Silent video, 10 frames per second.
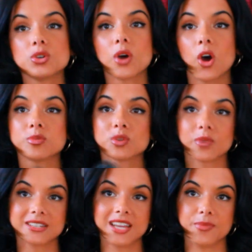do hope to
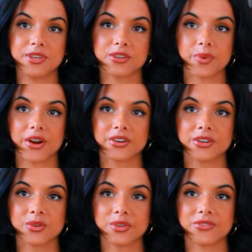one day be a
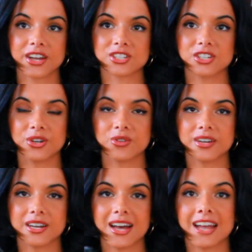partner with Fashion Nova.